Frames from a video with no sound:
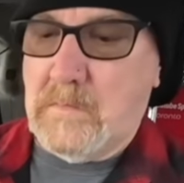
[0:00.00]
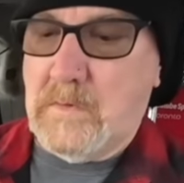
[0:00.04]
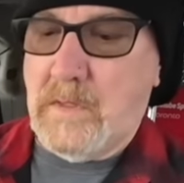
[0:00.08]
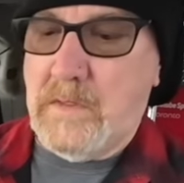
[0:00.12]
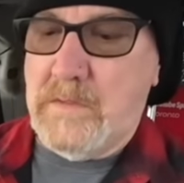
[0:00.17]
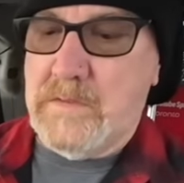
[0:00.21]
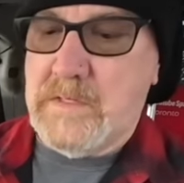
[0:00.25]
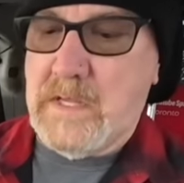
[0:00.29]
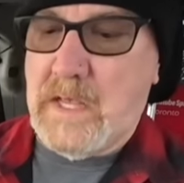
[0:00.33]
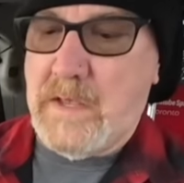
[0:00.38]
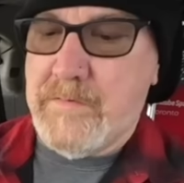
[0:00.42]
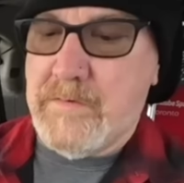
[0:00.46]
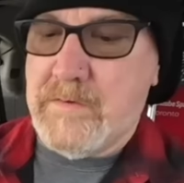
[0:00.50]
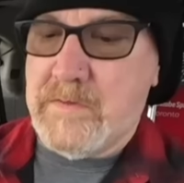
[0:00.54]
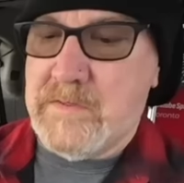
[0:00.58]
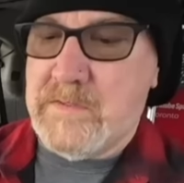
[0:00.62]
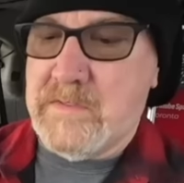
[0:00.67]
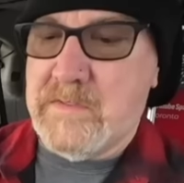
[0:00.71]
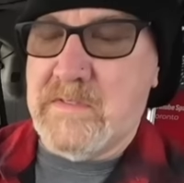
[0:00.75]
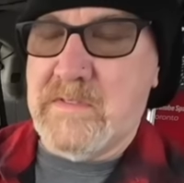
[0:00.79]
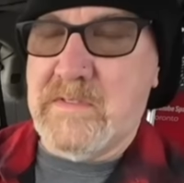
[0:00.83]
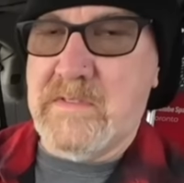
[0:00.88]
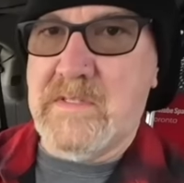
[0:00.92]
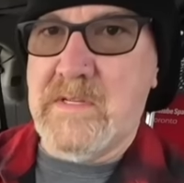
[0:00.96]
Let's have a
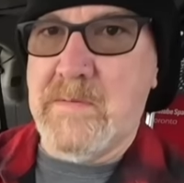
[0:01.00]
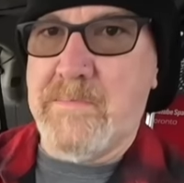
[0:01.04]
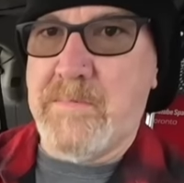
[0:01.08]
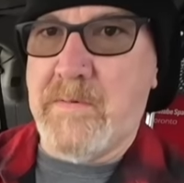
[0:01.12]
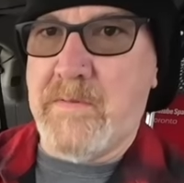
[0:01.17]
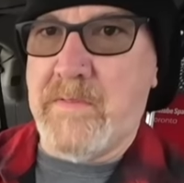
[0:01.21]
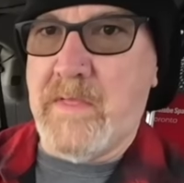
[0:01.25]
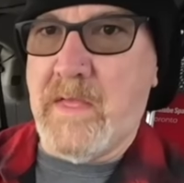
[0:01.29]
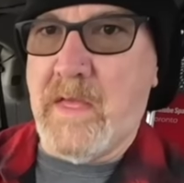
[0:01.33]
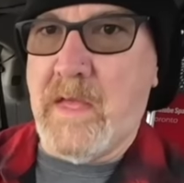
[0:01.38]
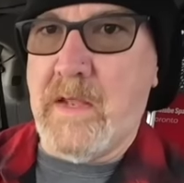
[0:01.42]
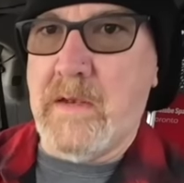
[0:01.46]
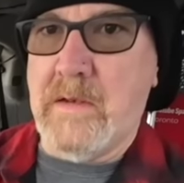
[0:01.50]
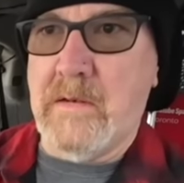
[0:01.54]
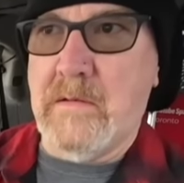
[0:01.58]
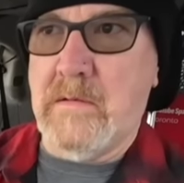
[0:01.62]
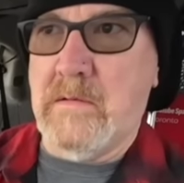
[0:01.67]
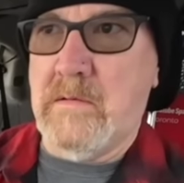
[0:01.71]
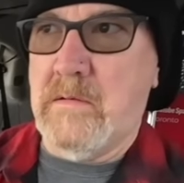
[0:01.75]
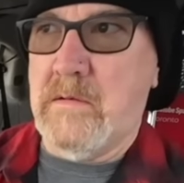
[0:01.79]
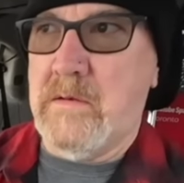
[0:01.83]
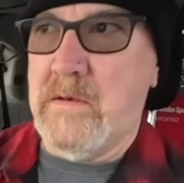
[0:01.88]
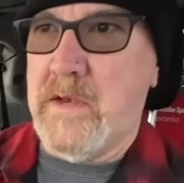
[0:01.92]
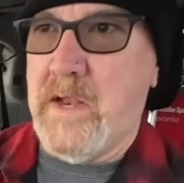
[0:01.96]
sip of that
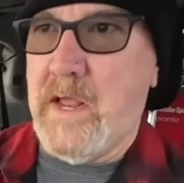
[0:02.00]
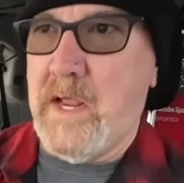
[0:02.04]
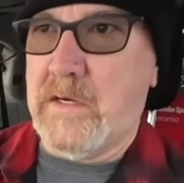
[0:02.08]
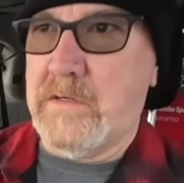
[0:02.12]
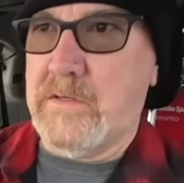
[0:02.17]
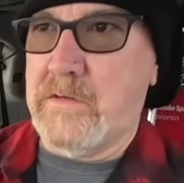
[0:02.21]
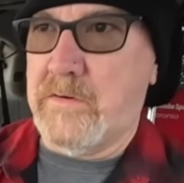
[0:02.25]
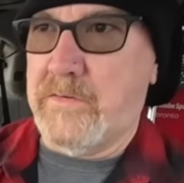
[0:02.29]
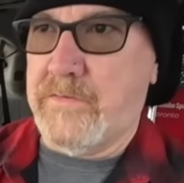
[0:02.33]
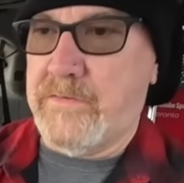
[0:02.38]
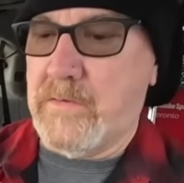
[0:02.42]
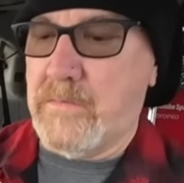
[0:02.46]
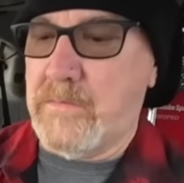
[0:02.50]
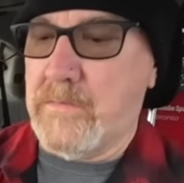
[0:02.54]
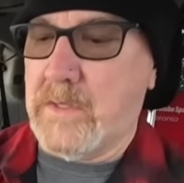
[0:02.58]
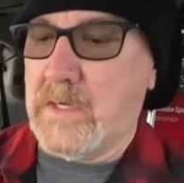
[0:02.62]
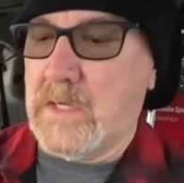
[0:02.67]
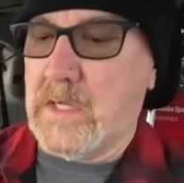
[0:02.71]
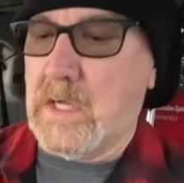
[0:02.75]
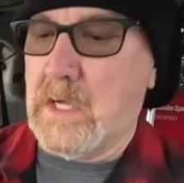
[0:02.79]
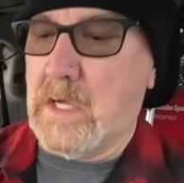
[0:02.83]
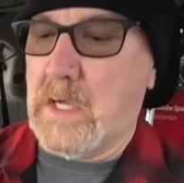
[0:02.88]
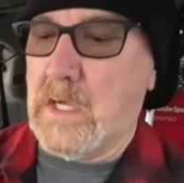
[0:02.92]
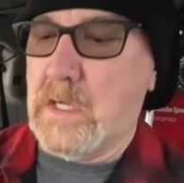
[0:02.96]
nectar from the
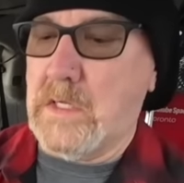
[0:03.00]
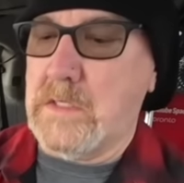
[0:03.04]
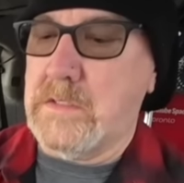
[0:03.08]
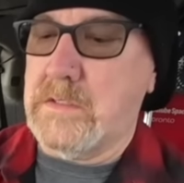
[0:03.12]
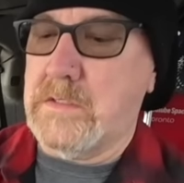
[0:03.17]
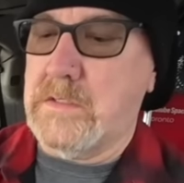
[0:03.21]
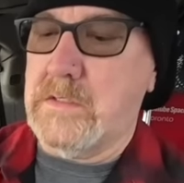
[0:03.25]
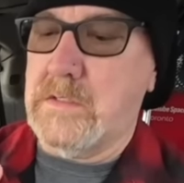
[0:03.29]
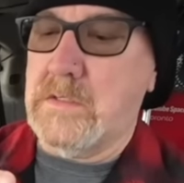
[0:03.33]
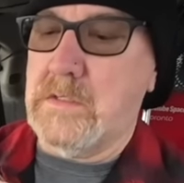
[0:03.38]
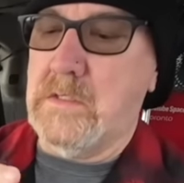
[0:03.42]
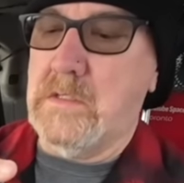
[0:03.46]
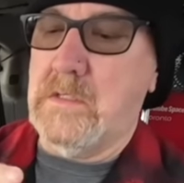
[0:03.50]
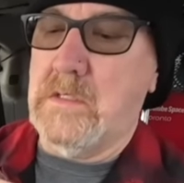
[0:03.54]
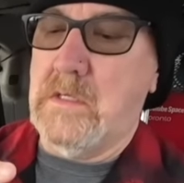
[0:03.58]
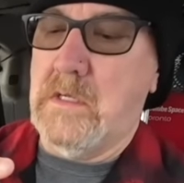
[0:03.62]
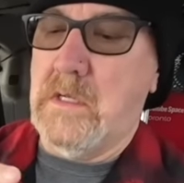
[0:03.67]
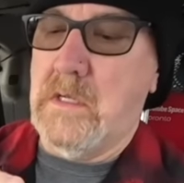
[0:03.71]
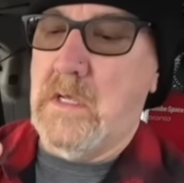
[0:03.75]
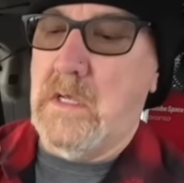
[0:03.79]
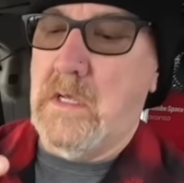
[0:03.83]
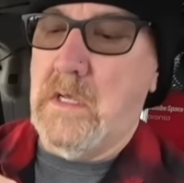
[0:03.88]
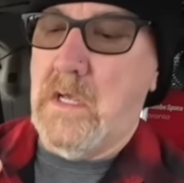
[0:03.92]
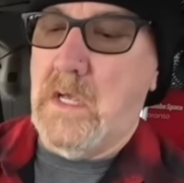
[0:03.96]
gods.
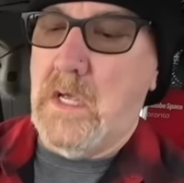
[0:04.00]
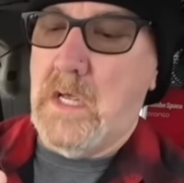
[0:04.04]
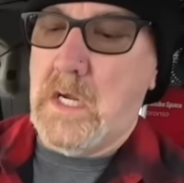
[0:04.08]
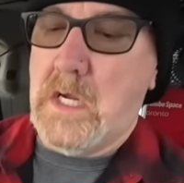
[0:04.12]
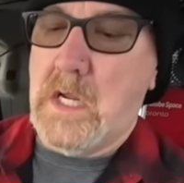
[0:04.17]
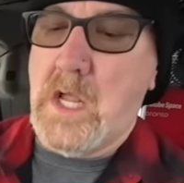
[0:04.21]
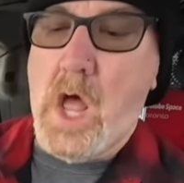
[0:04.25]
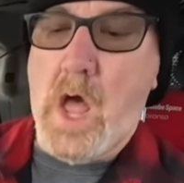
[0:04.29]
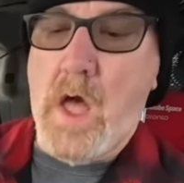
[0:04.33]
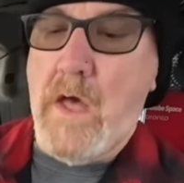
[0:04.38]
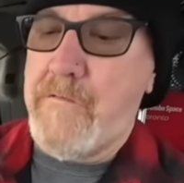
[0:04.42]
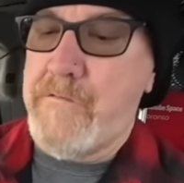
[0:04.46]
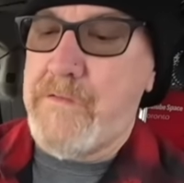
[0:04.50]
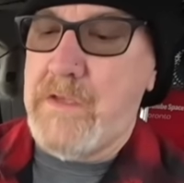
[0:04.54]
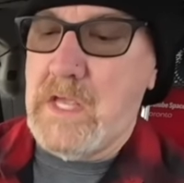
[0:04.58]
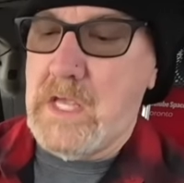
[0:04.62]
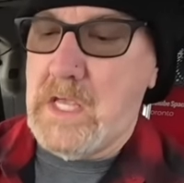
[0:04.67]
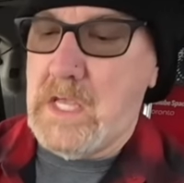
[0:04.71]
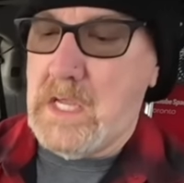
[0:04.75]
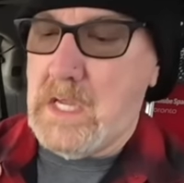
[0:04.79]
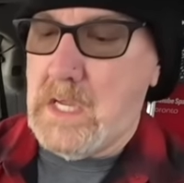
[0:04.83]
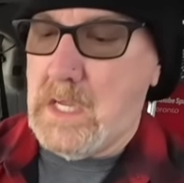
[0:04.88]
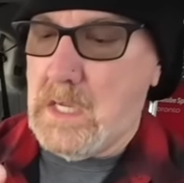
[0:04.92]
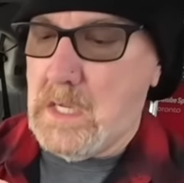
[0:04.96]

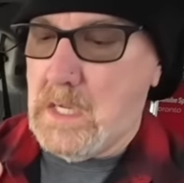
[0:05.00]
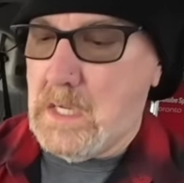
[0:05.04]
Coffee.